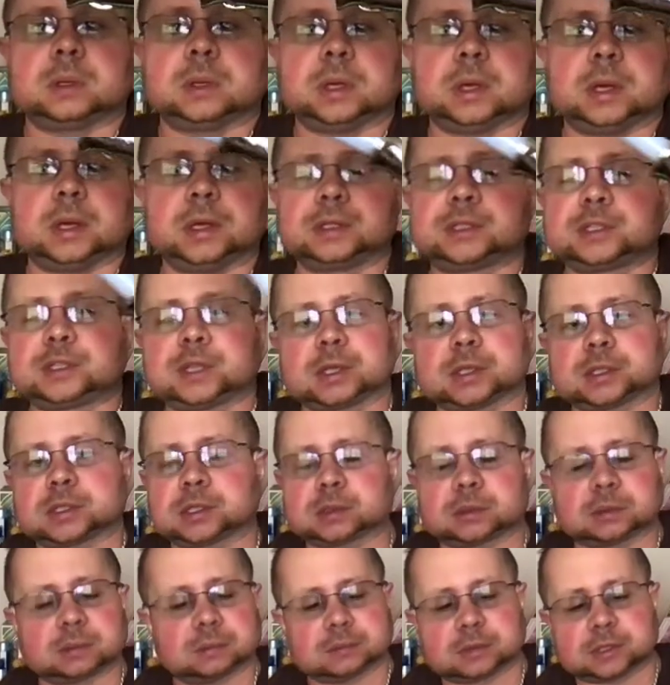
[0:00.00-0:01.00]
It's just
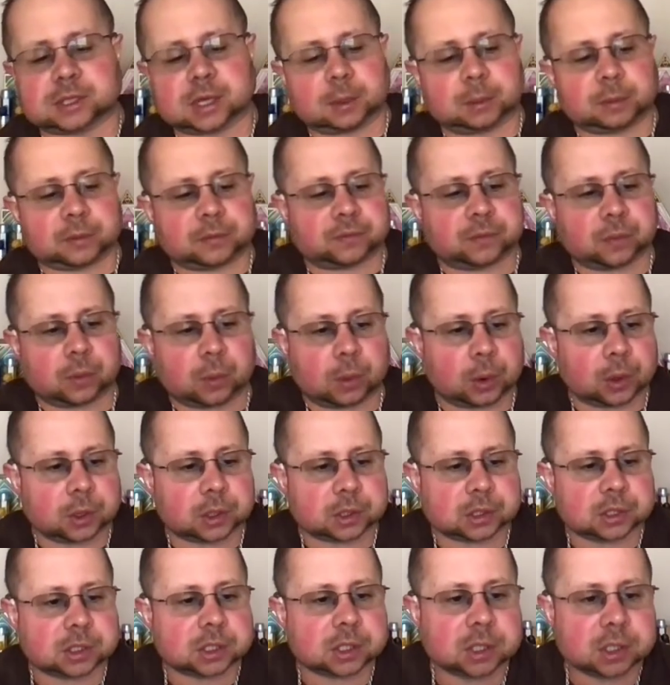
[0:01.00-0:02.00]
Saber
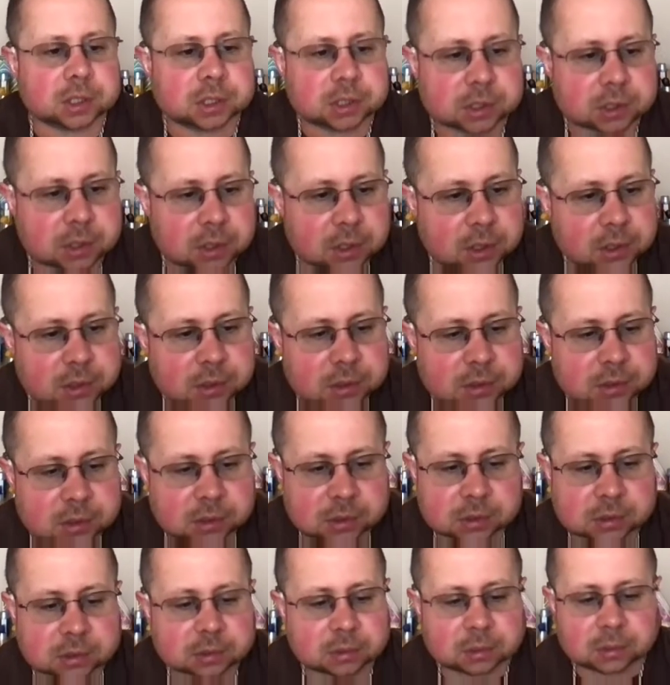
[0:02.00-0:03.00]
Forge
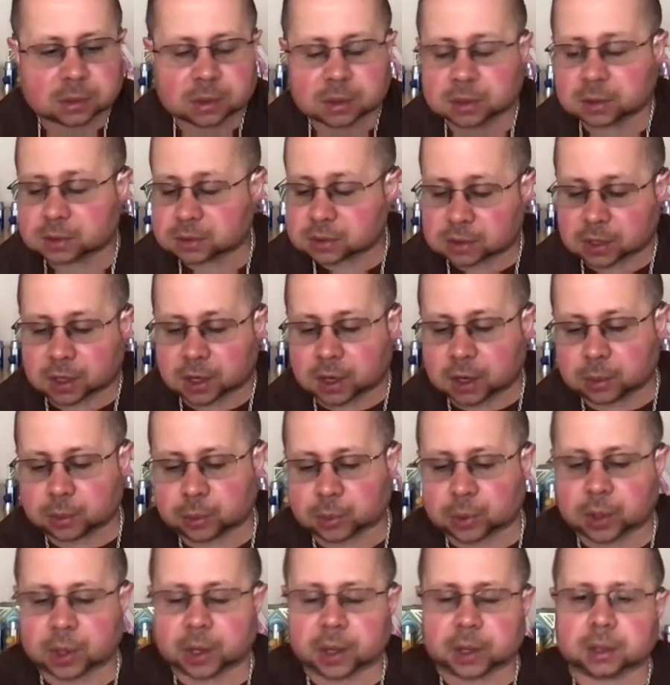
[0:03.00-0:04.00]
is
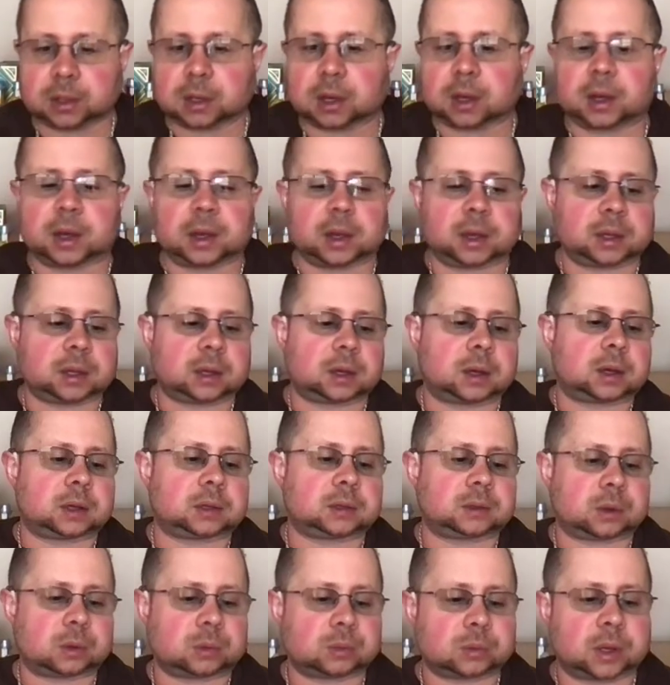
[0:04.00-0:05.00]
terrible. I
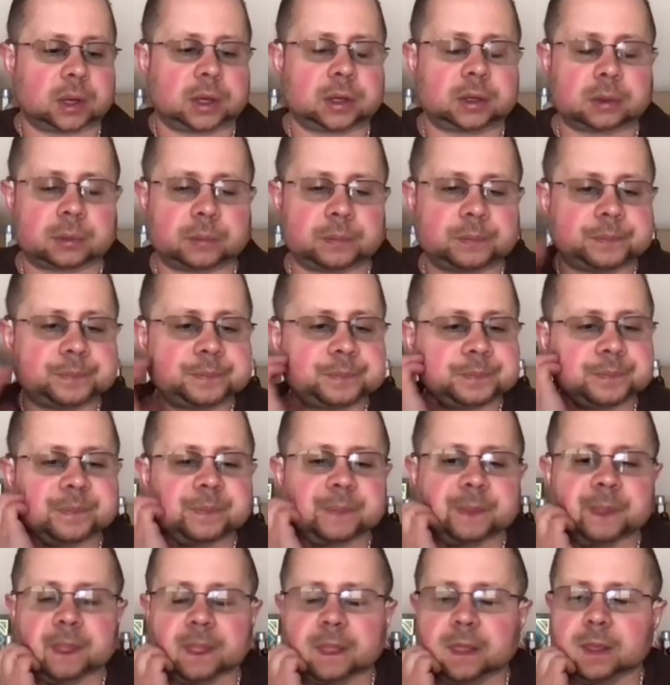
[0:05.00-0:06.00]
don't like them.
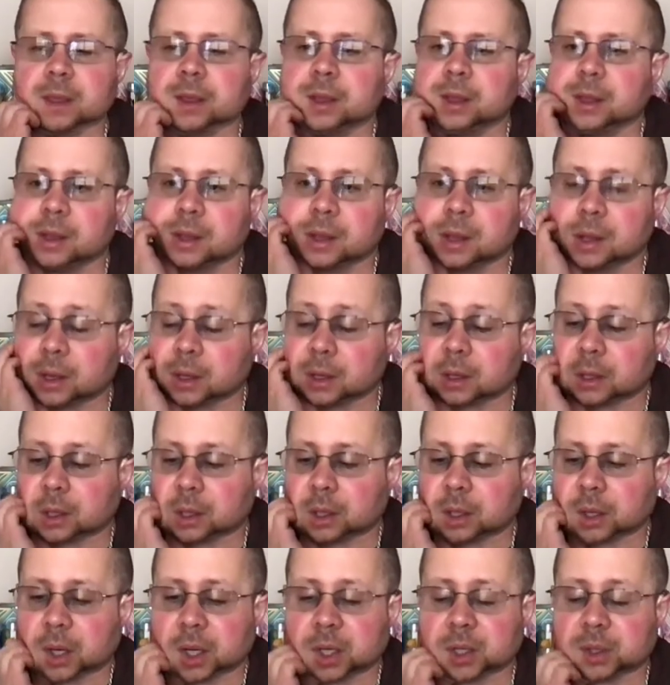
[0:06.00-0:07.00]

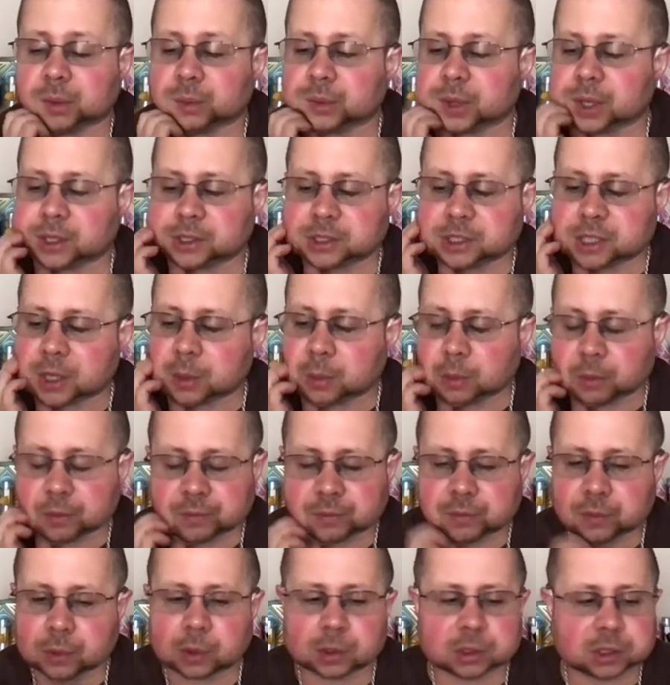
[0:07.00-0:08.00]
I don't like Saber
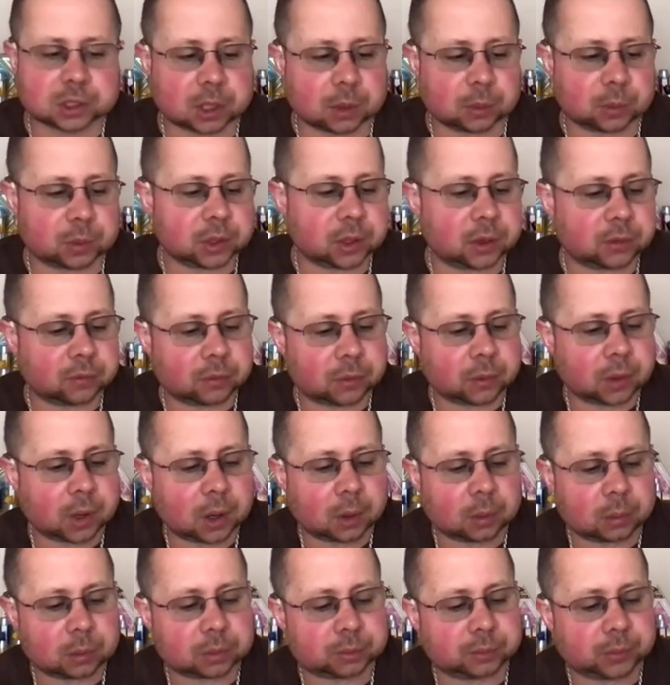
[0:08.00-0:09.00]
Forge. I
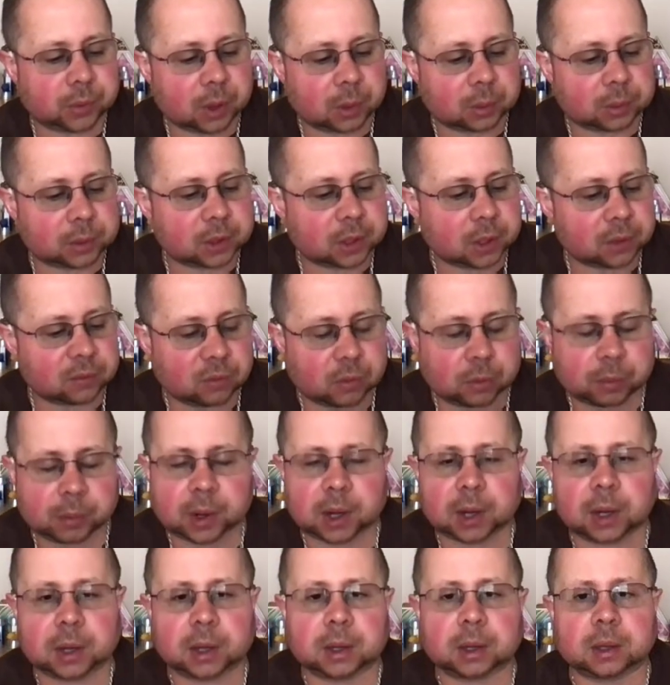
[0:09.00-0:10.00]
would probably never
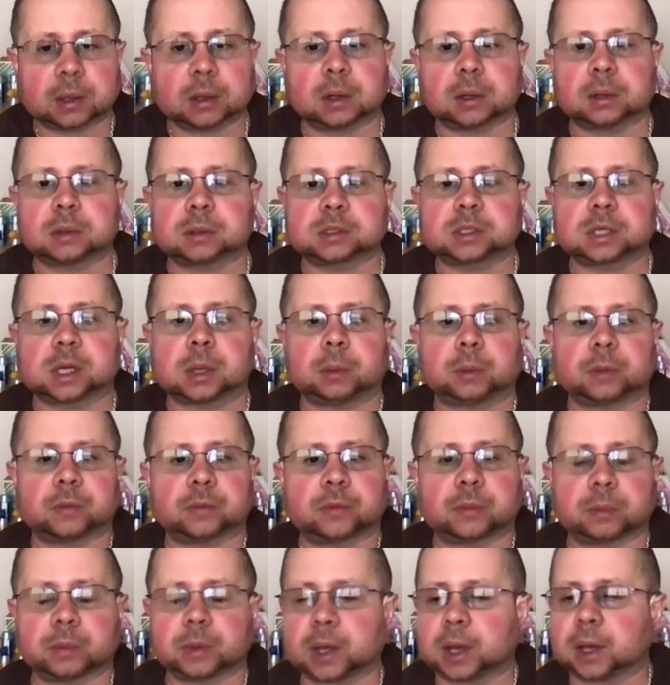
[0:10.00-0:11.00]
buy another saber
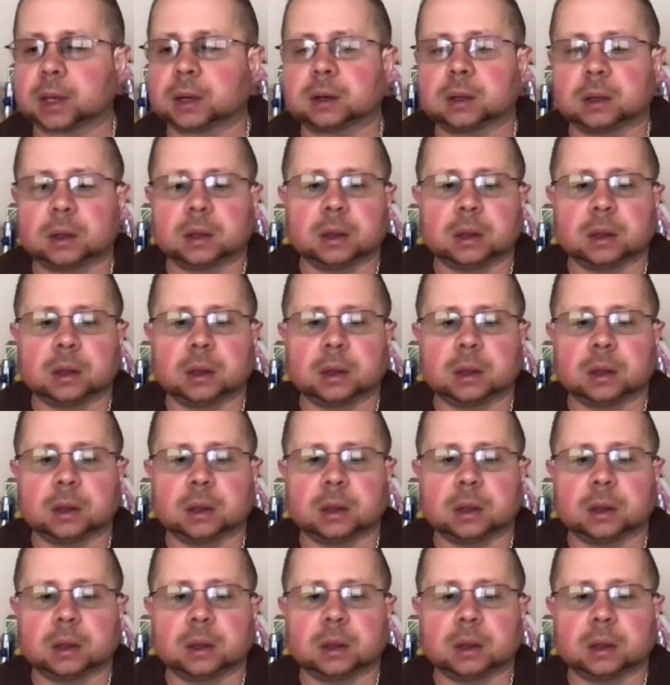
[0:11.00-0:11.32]
from that.